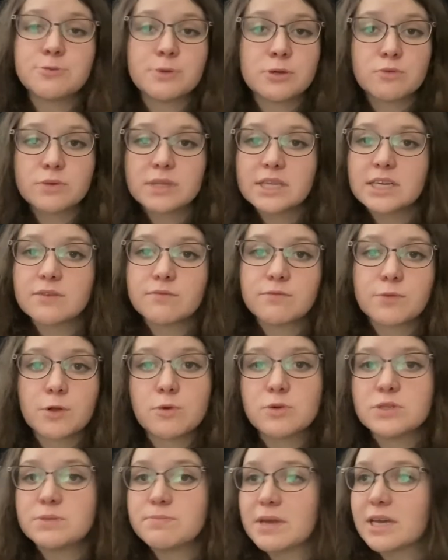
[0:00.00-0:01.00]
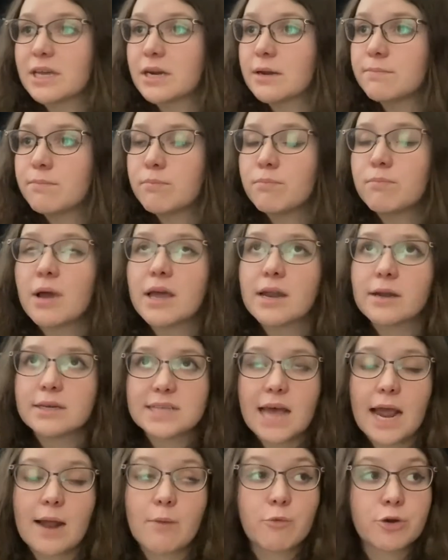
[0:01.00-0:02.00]
being really confused, being in a
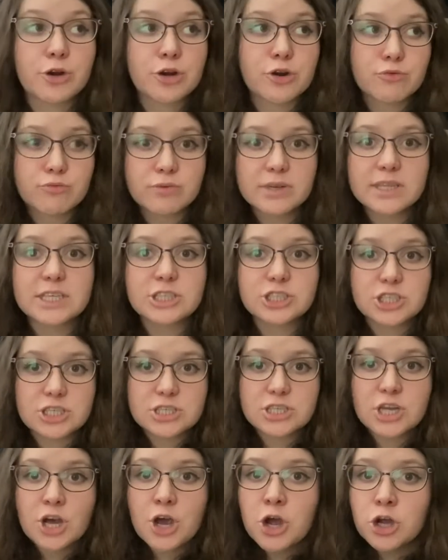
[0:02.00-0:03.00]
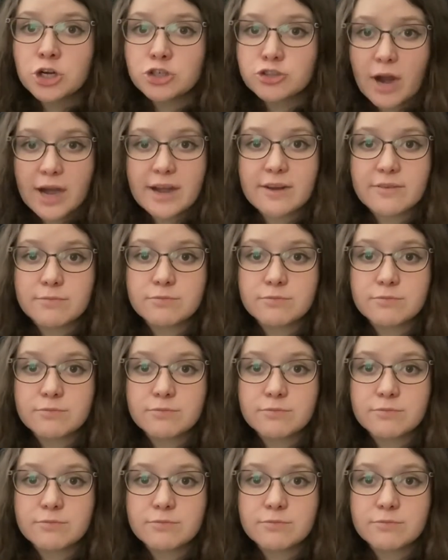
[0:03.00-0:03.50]
time where you're really just trying